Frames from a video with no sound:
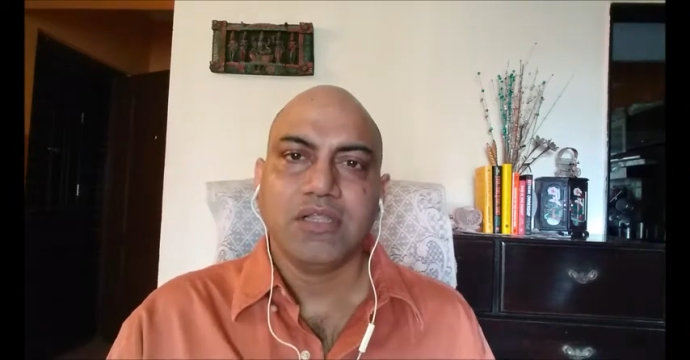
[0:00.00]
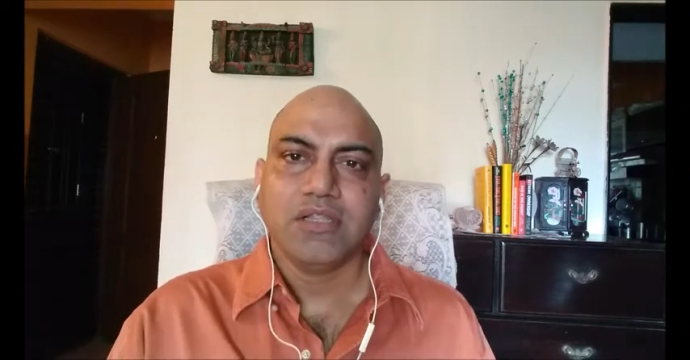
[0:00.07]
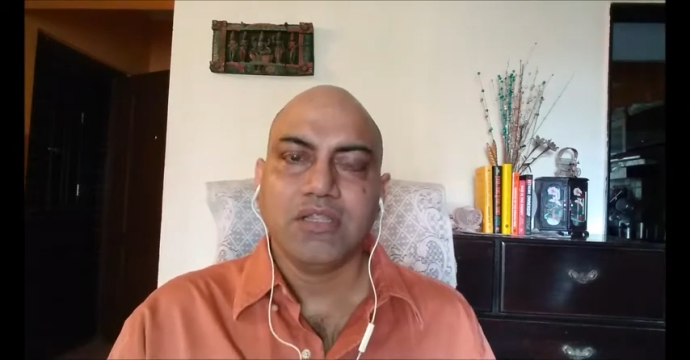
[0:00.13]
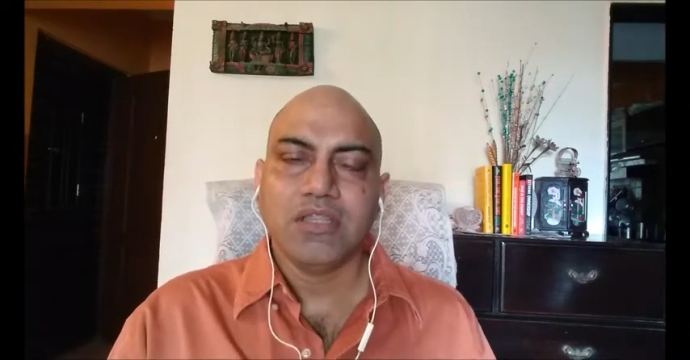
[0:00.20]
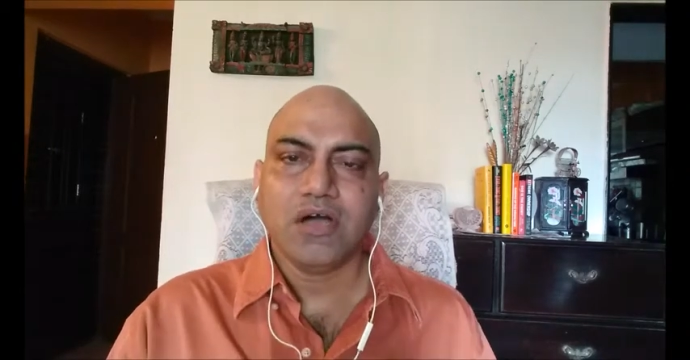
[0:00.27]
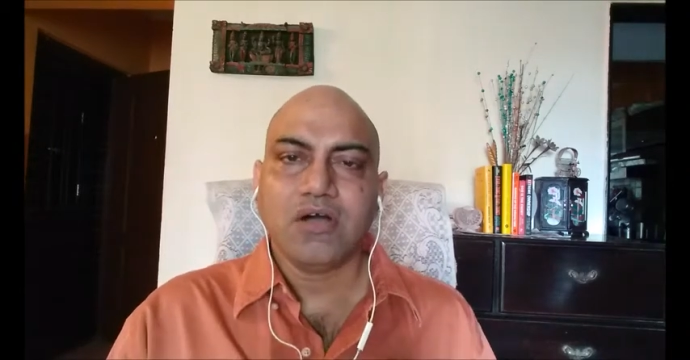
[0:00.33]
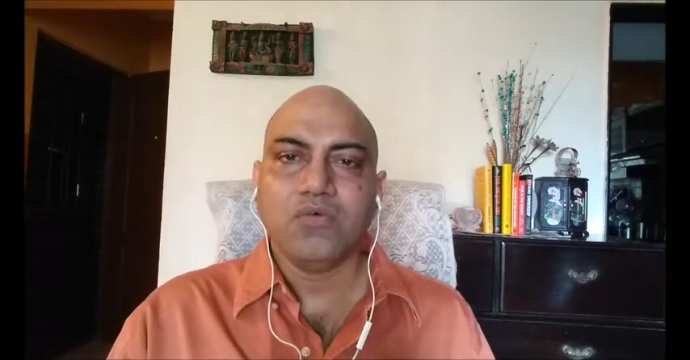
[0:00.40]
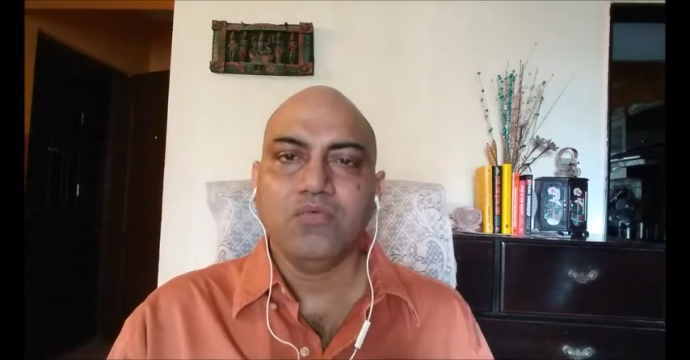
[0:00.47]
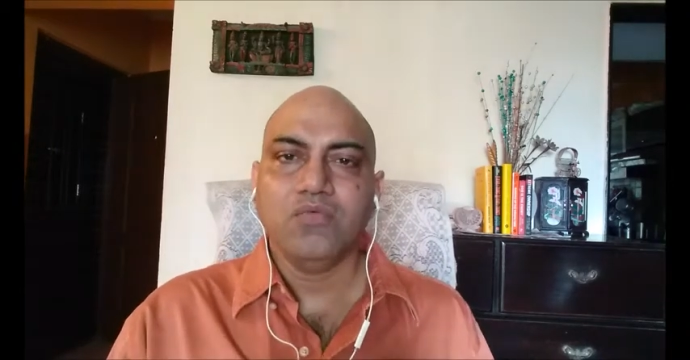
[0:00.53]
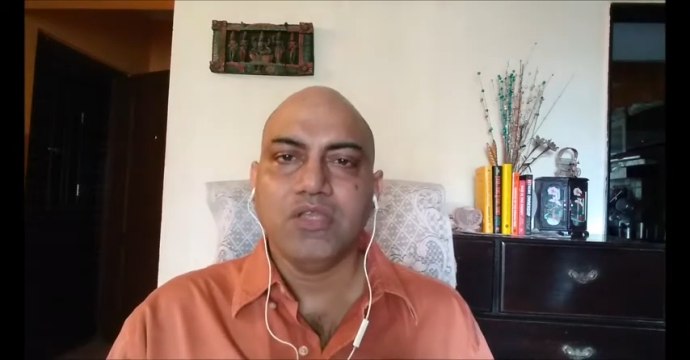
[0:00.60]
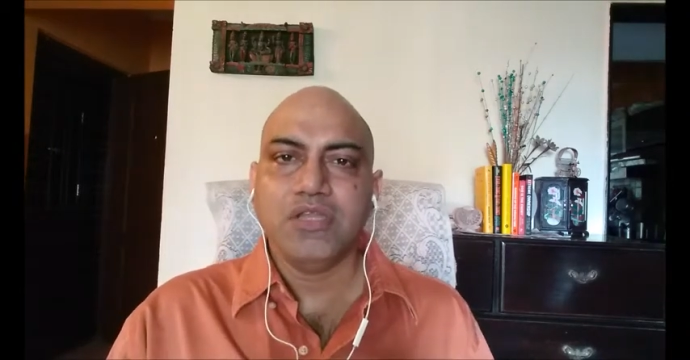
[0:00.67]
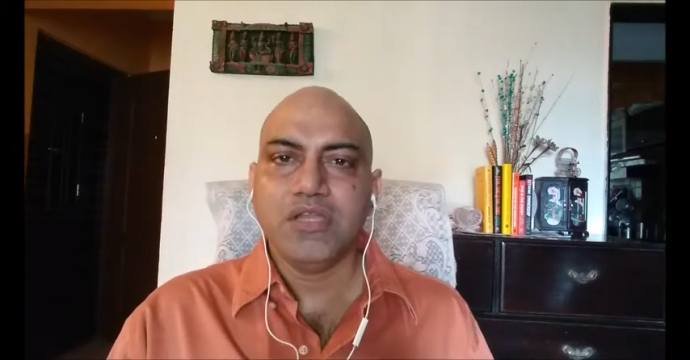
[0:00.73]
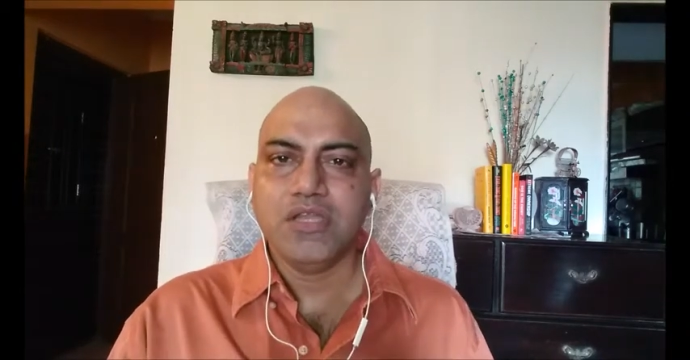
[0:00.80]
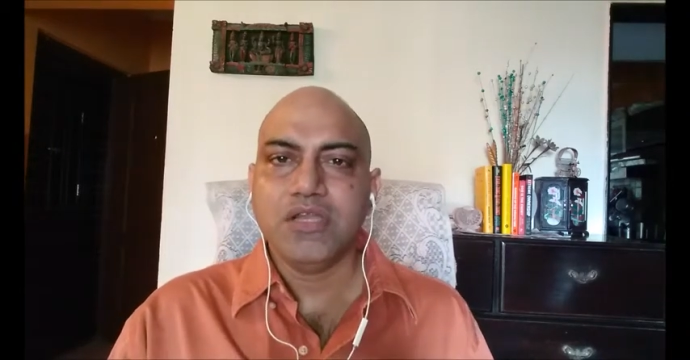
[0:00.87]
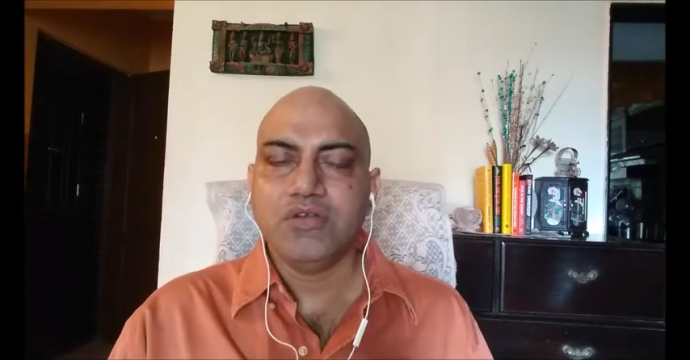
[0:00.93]
now we
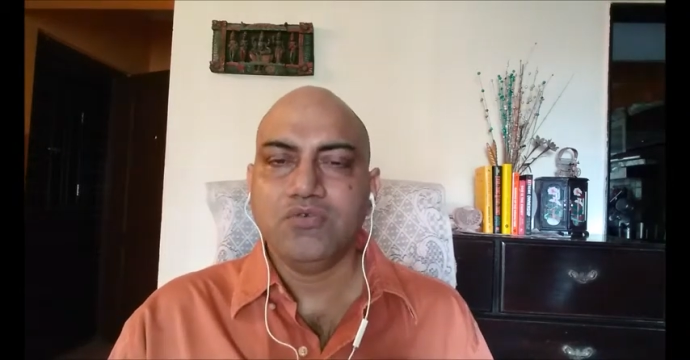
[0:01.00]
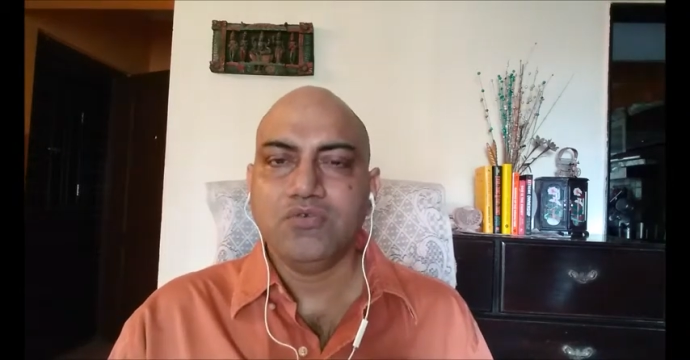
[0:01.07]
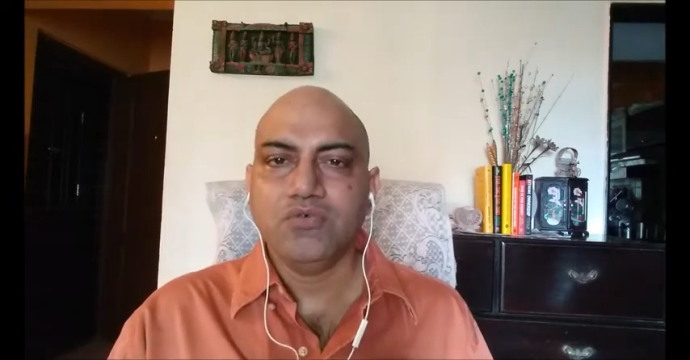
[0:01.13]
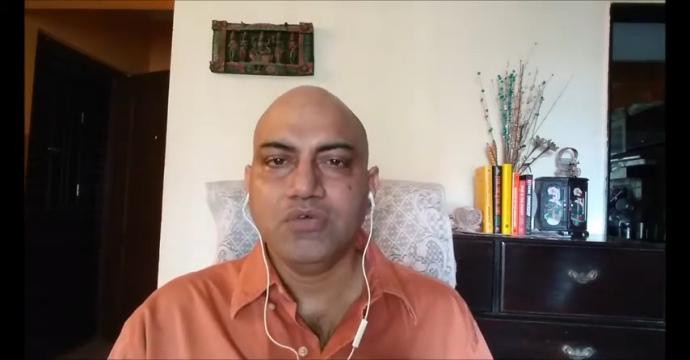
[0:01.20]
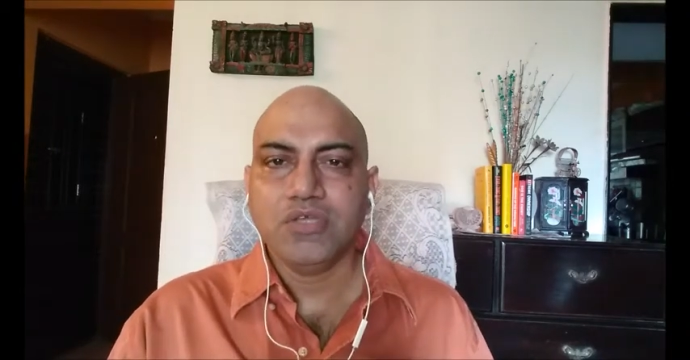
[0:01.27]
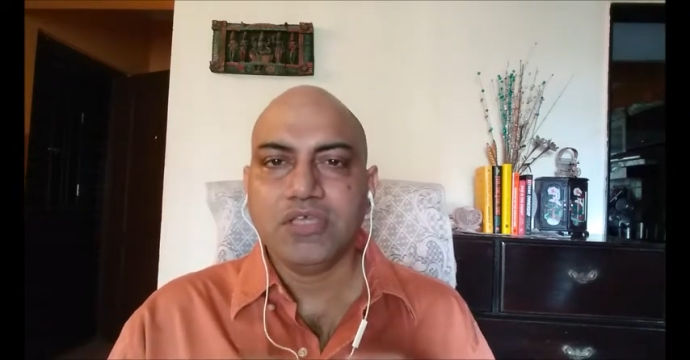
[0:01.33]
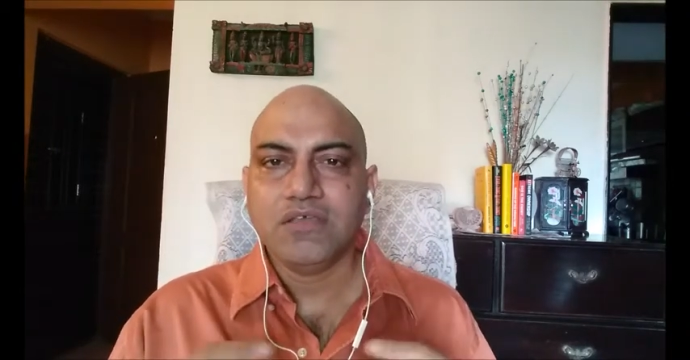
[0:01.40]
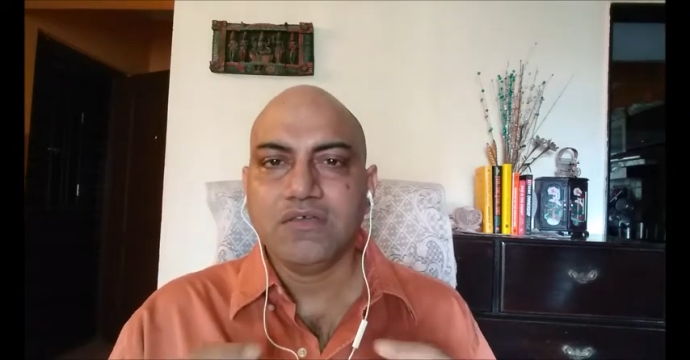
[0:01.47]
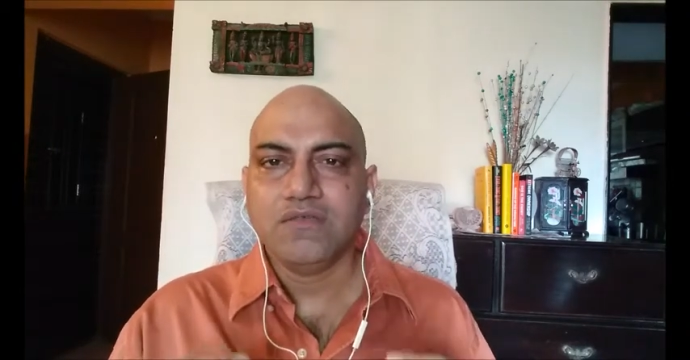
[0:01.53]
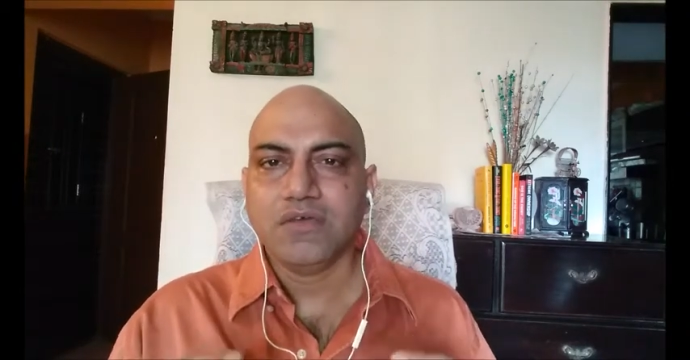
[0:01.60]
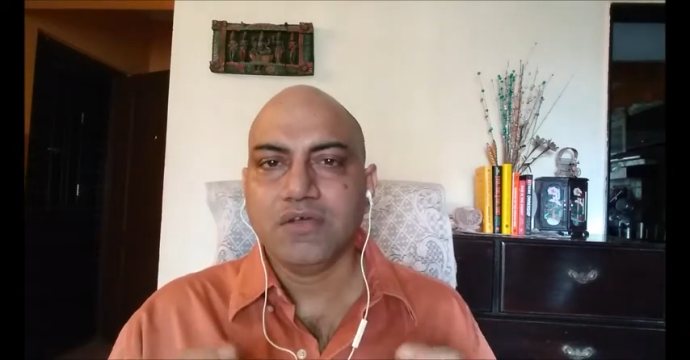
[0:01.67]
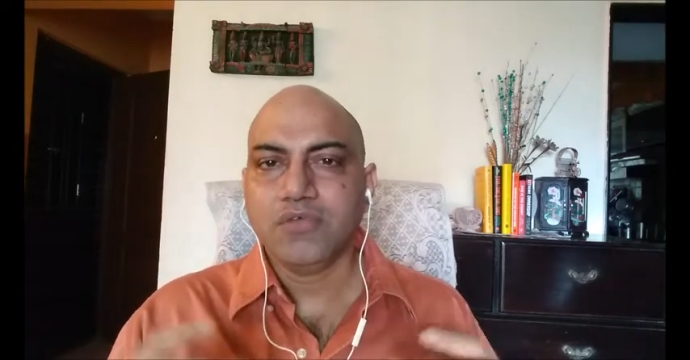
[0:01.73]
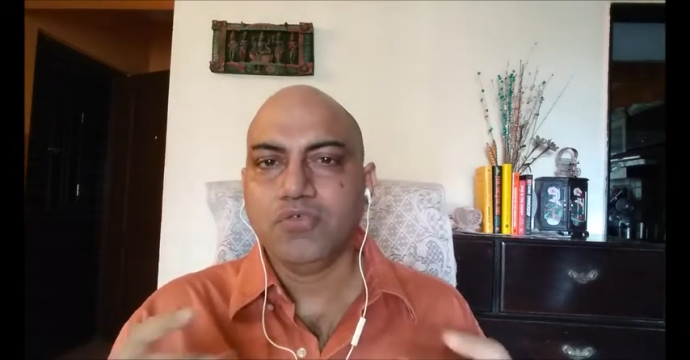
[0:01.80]
need to give